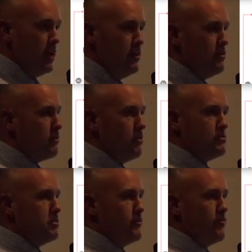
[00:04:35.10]
There's lots
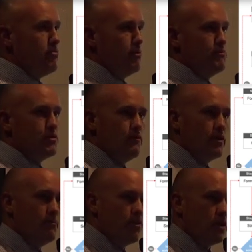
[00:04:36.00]
of different problem-solving
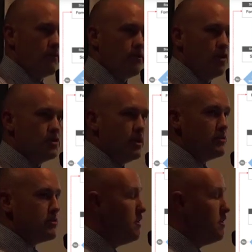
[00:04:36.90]
and modelling flowcharts,